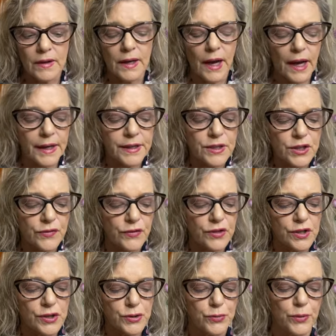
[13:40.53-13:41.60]
Guidance for
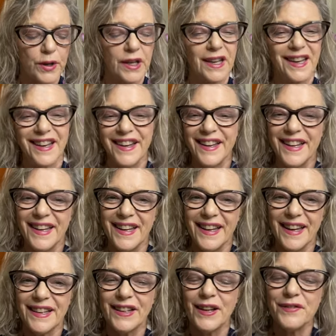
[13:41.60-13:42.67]
this week.
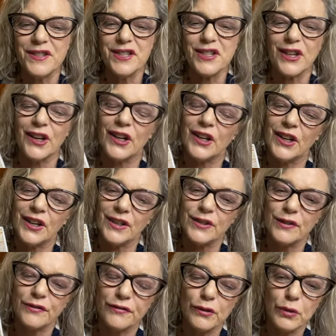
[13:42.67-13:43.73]
I love this card,
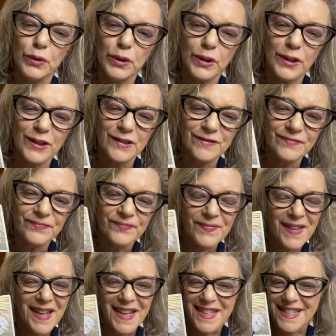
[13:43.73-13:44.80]
the Fool.
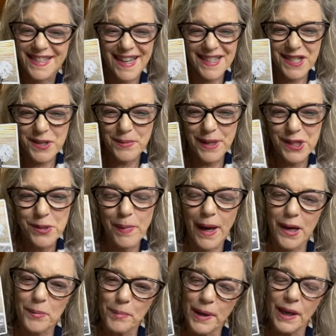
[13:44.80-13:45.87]
It's not so much
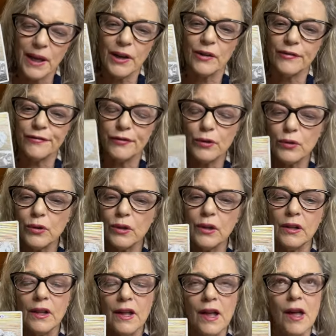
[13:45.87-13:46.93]
about being a
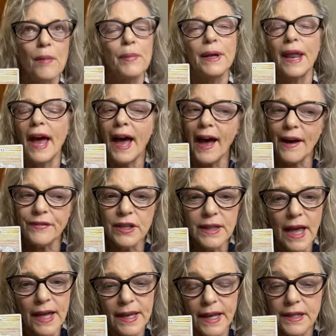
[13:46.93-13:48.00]
fool, but having
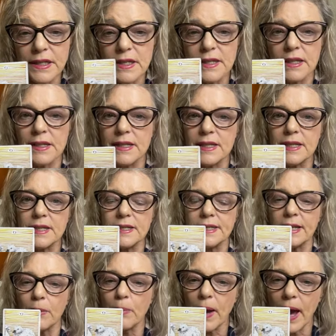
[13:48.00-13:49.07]
that innocence to
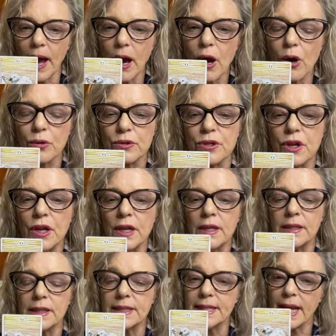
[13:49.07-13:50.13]
step out,
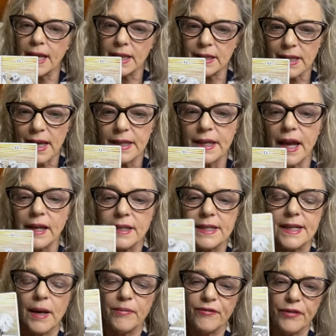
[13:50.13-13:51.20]
to take that next
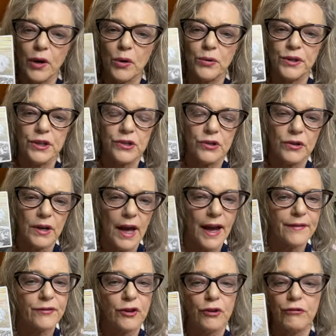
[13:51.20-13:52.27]
step forward in your
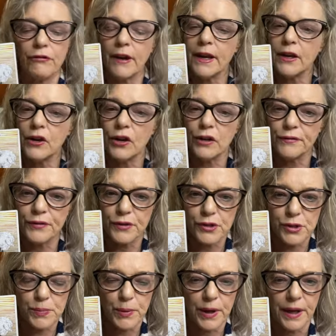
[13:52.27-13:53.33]
life. Great card for the
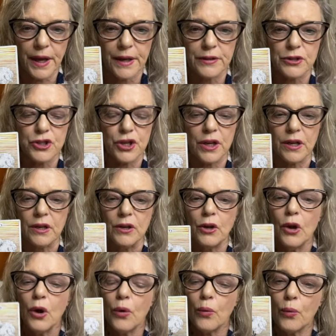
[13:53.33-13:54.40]
spring energy.
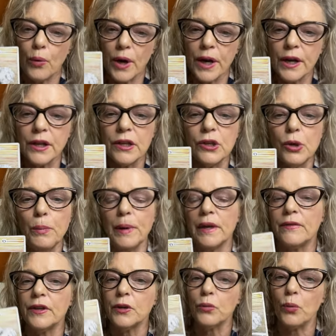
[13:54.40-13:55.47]
Where can you
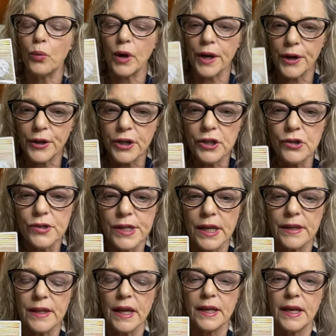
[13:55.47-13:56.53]
pivot? Where can you
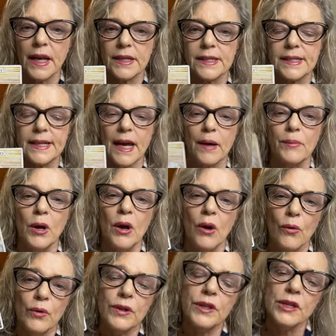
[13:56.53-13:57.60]
take that next step?
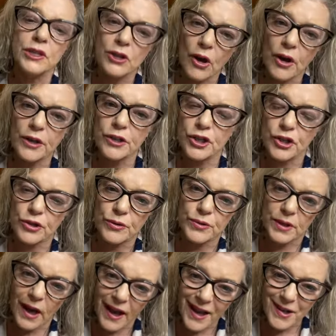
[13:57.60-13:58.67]
When this card
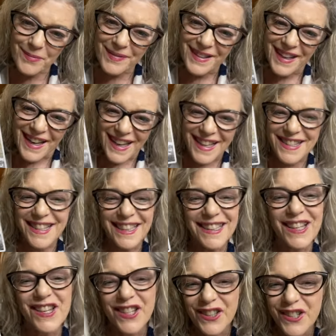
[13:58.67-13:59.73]
shows up, it's like
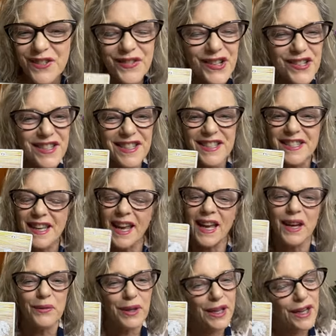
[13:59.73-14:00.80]
the universe is
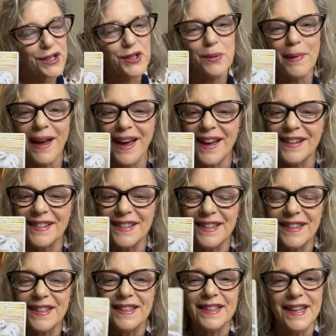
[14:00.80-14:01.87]
saying, we got your back.
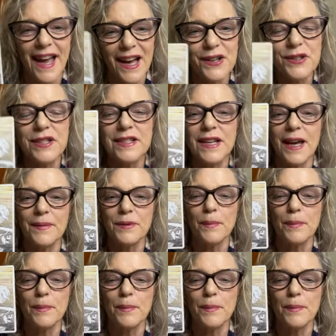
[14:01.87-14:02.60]
Now's the time